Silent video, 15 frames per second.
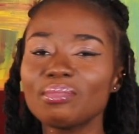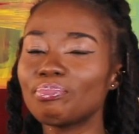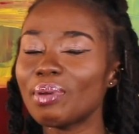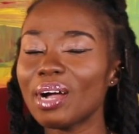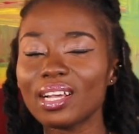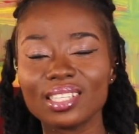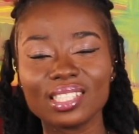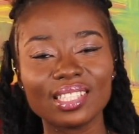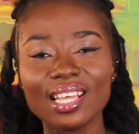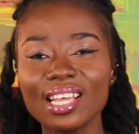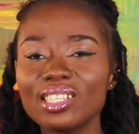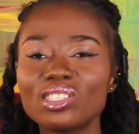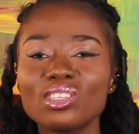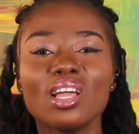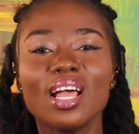
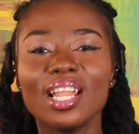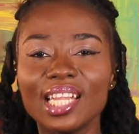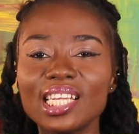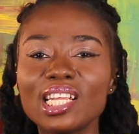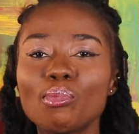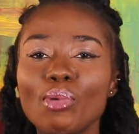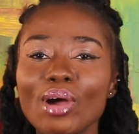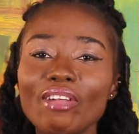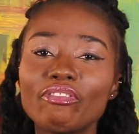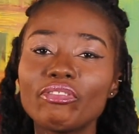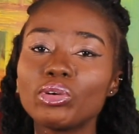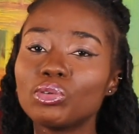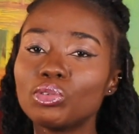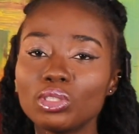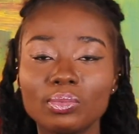backstage, let the boy
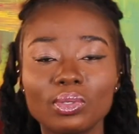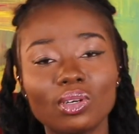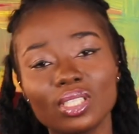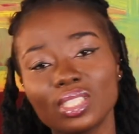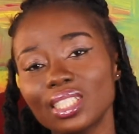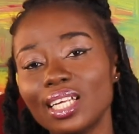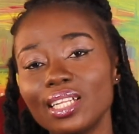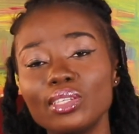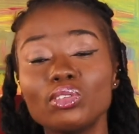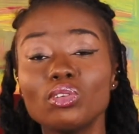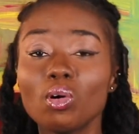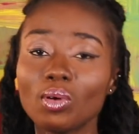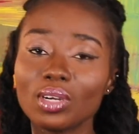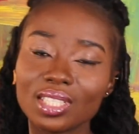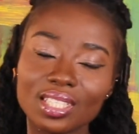feel good, because Charlie, you
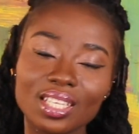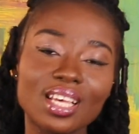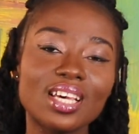know what?